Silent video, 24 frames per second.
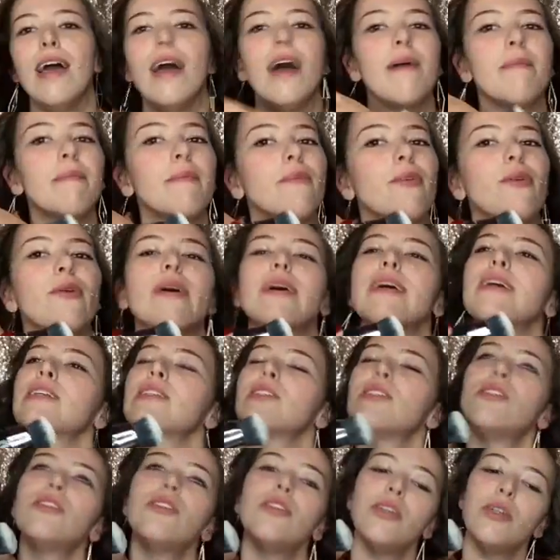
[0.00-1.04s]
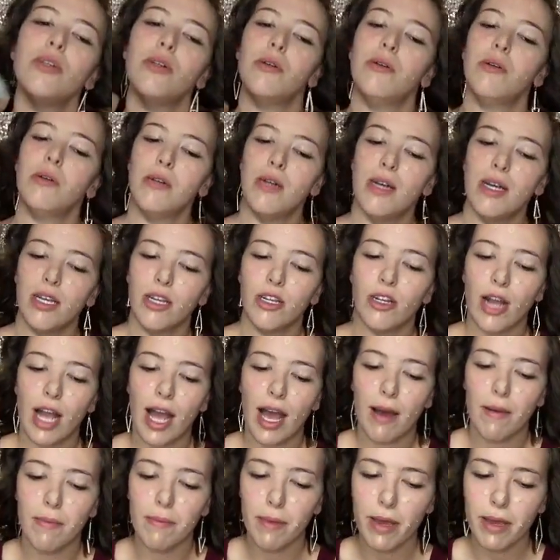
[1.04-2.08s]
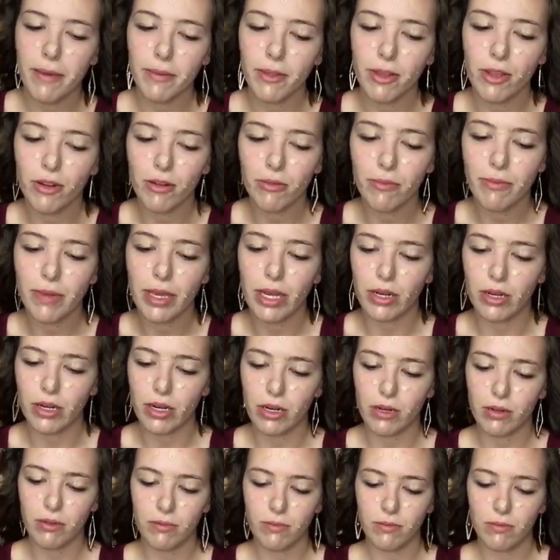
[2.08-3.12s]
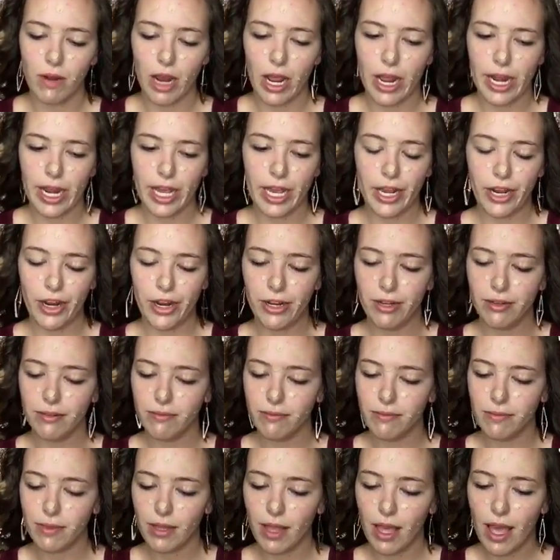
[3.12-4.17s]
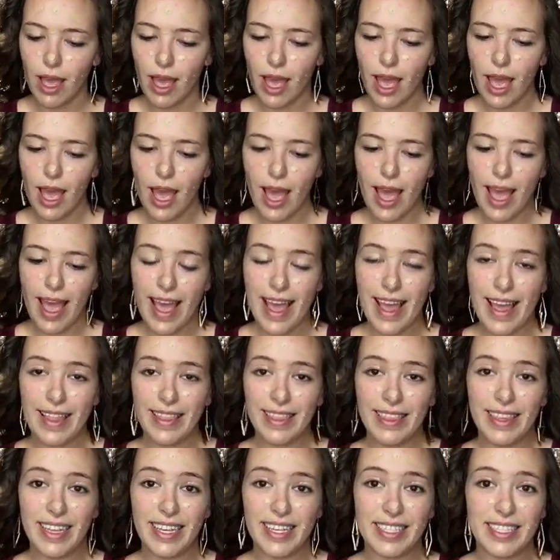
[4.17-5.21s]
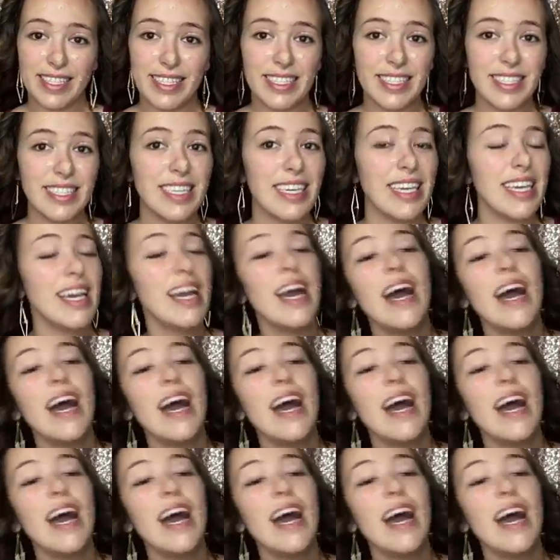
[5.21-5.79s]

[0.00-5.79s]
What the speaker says: I'm going to grab my little mirror right here and let's see